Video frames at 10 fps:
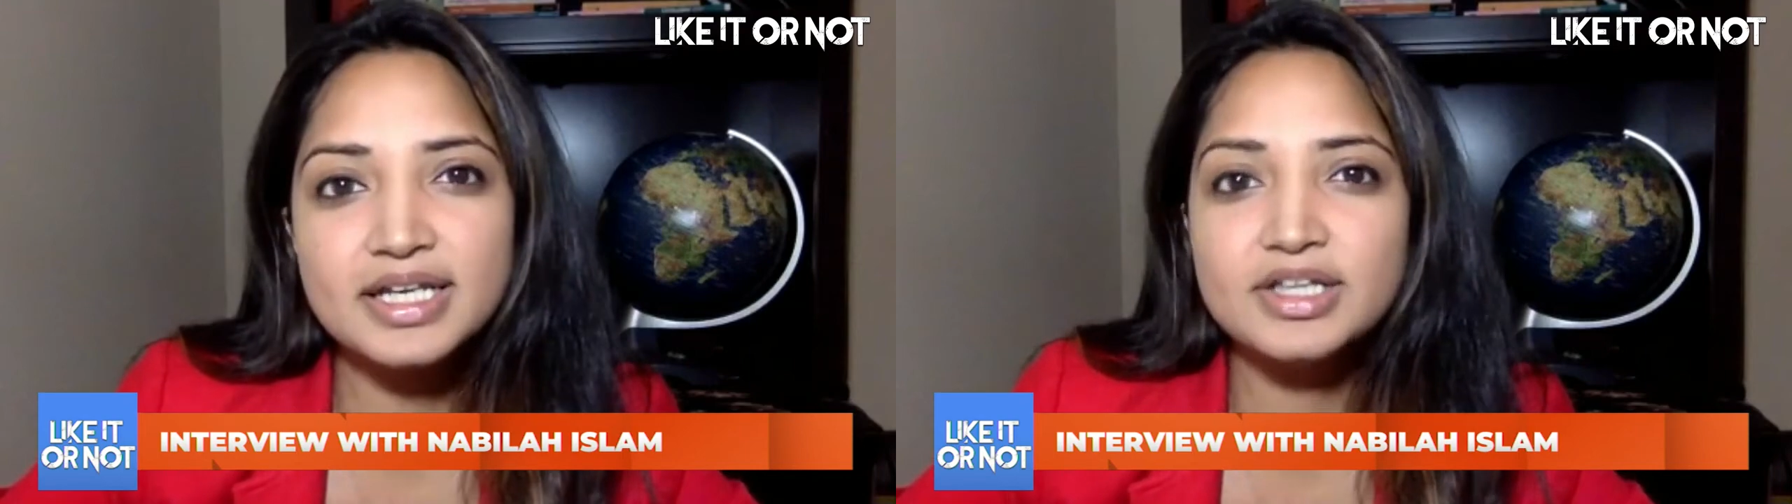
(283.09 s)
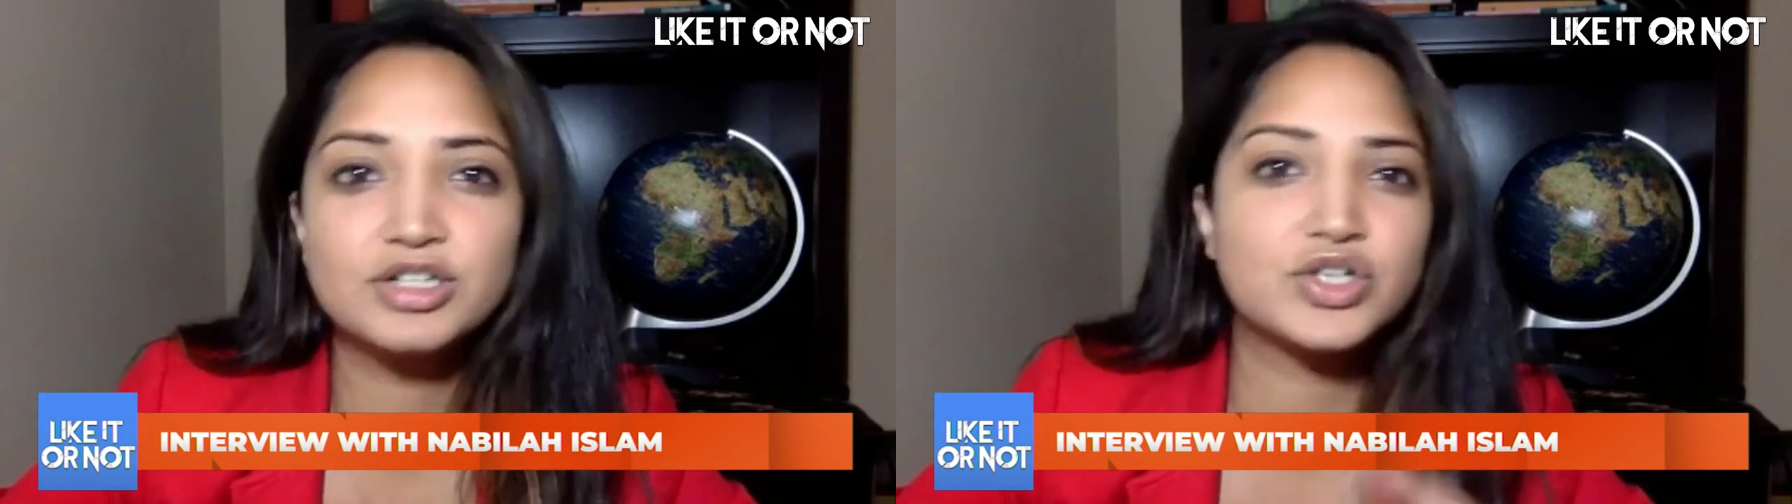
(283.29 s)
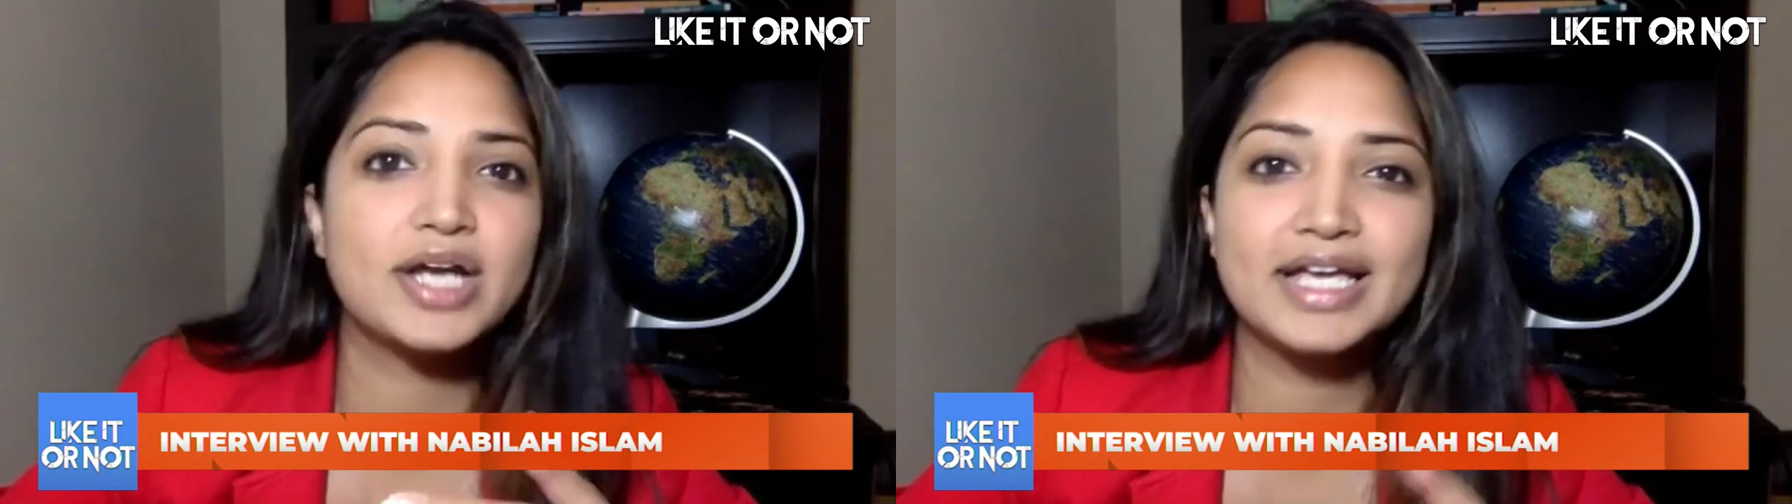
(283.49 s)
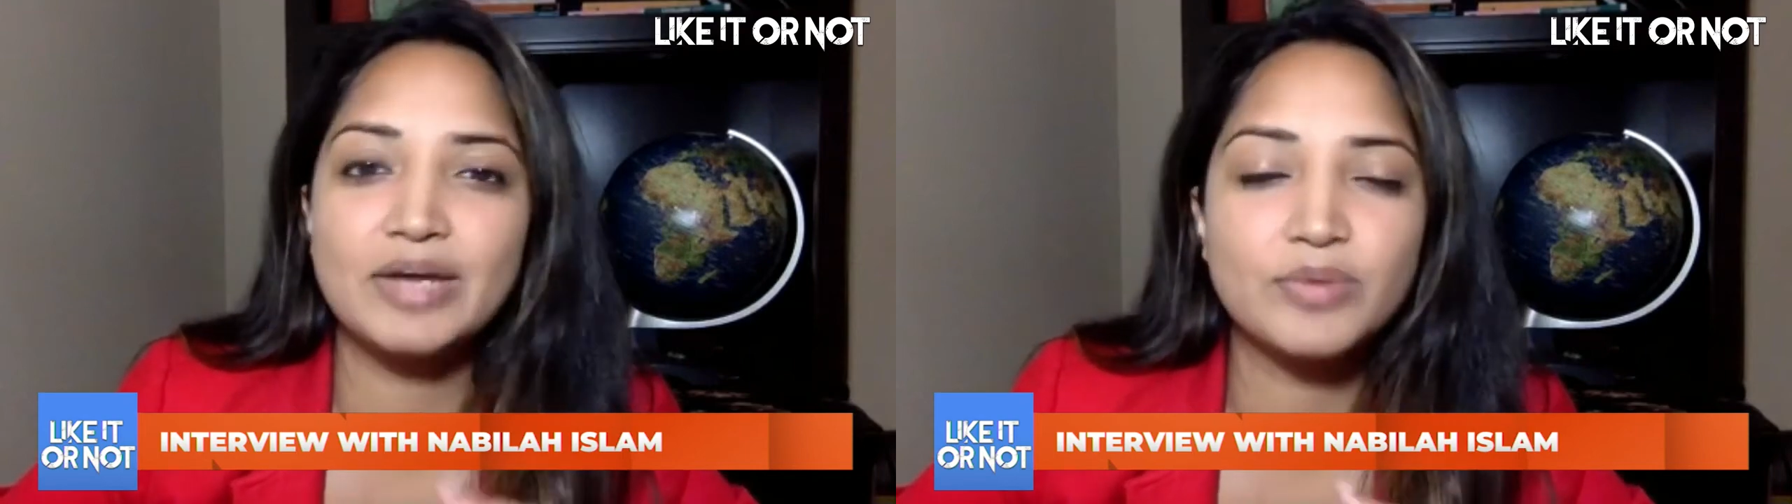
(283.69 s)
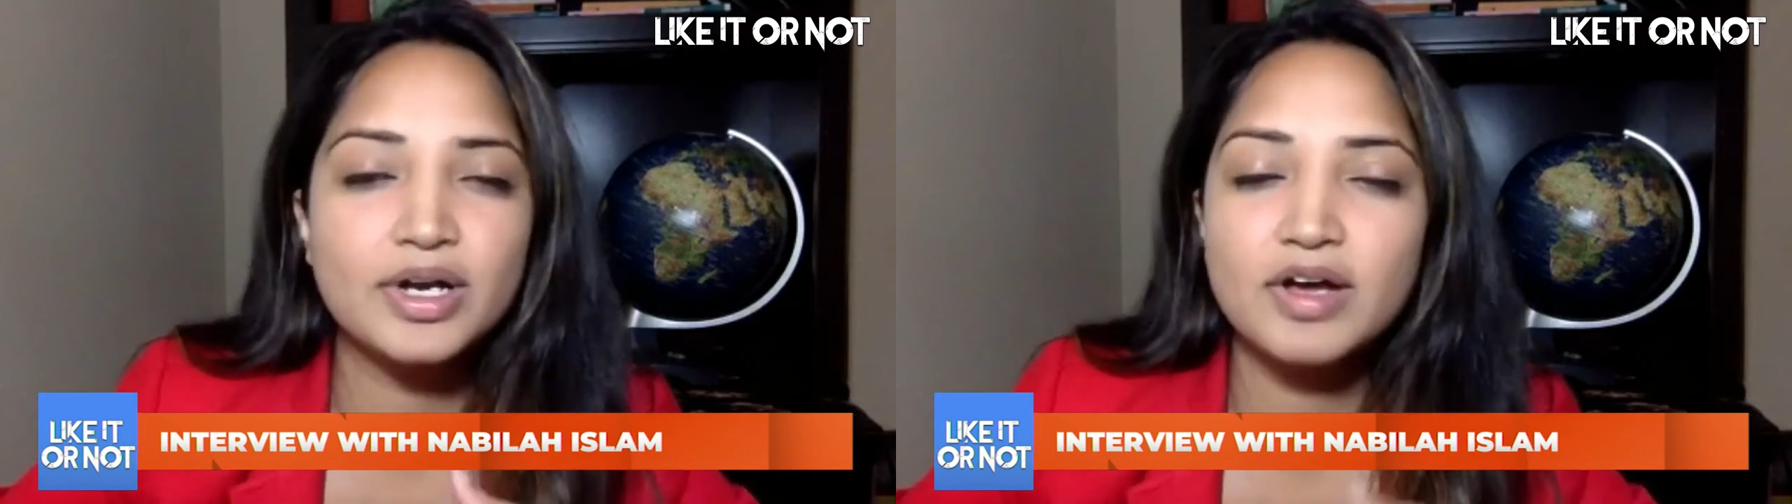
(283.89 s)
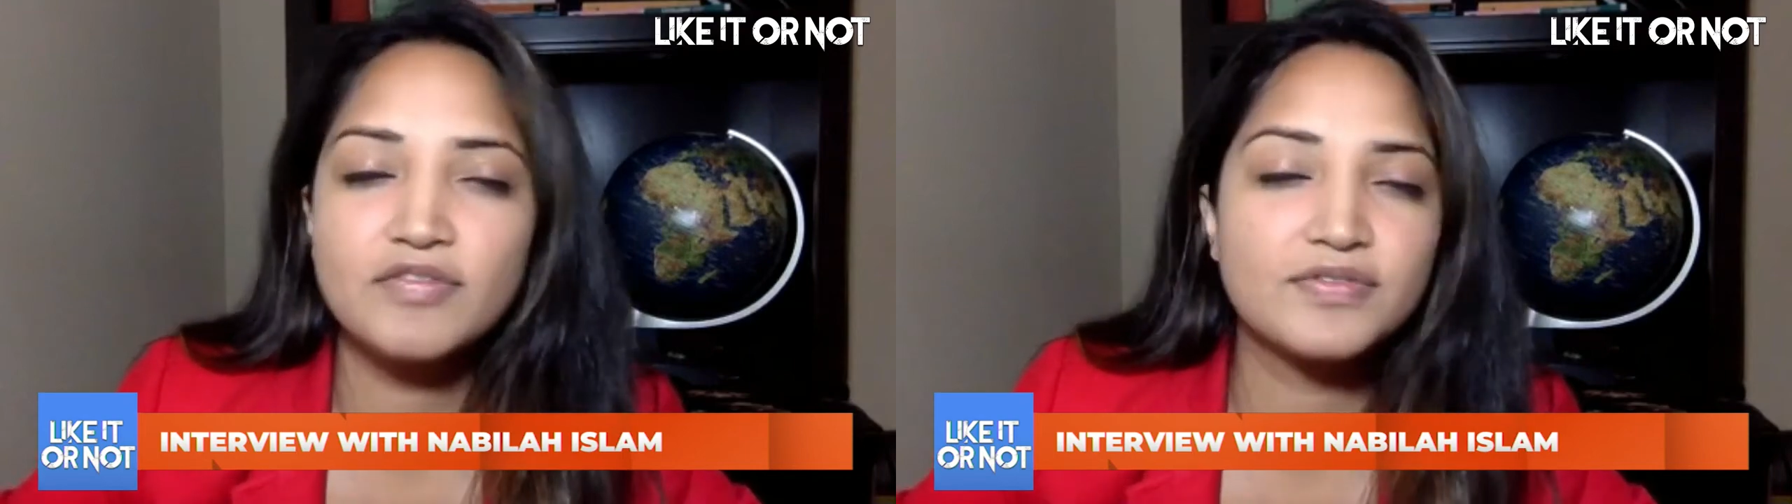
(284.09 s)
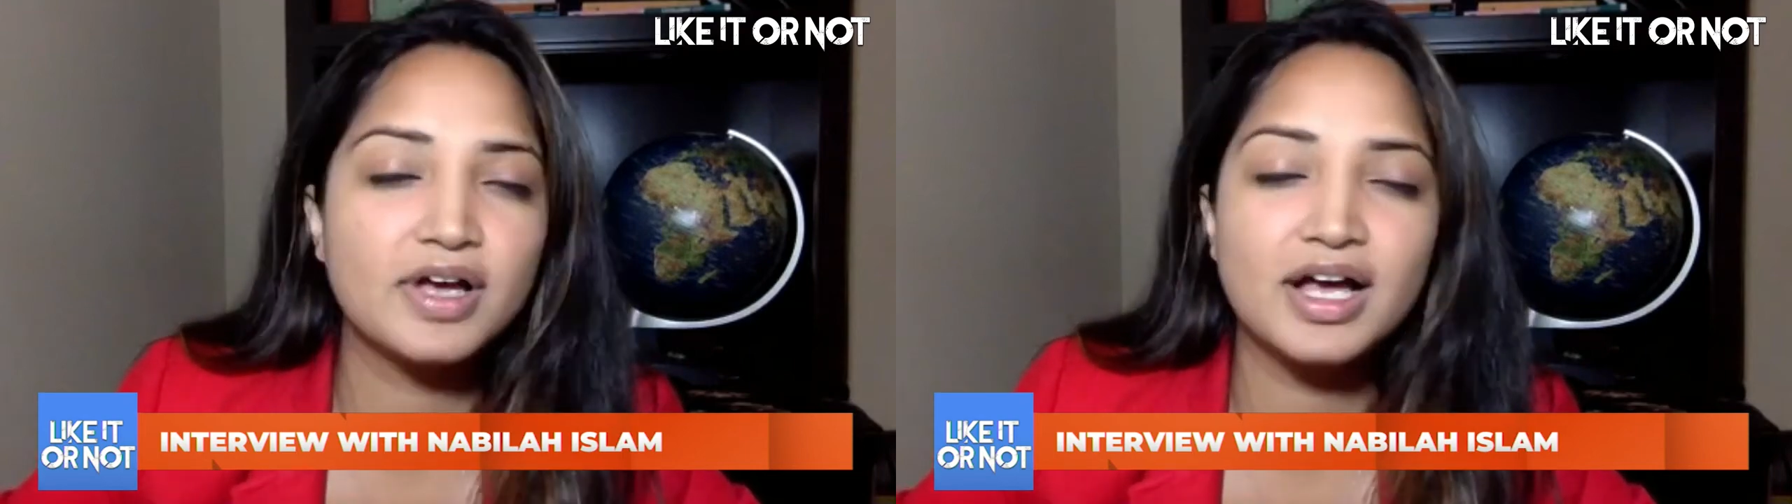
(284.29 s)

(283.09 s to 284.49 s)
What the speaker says: They're trying to get rid of